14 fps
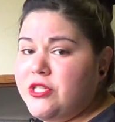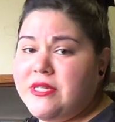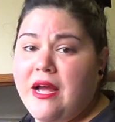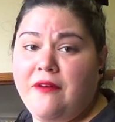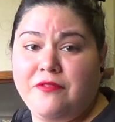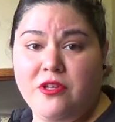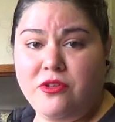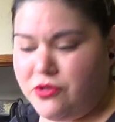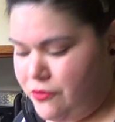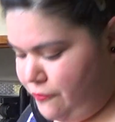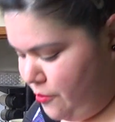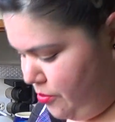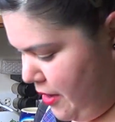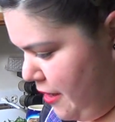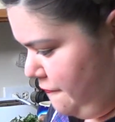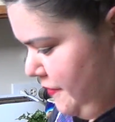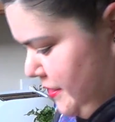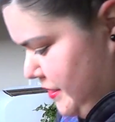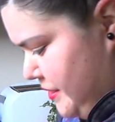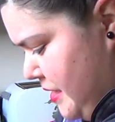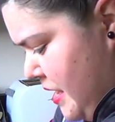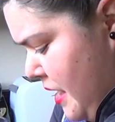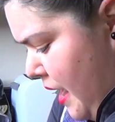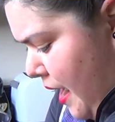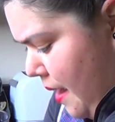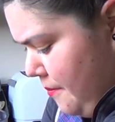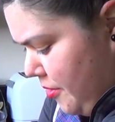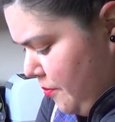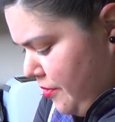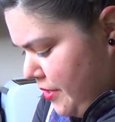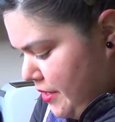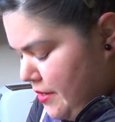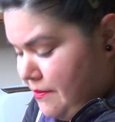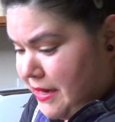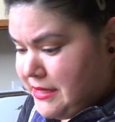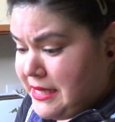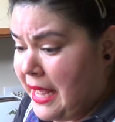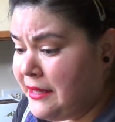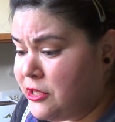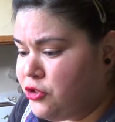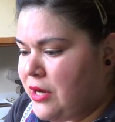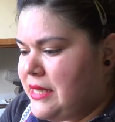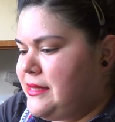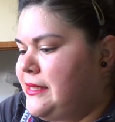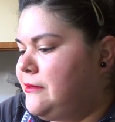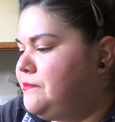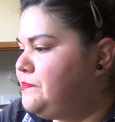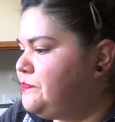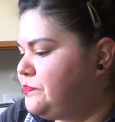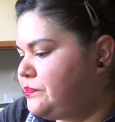just have to use it for breakfast. I'm gonna put it in my salad dressing.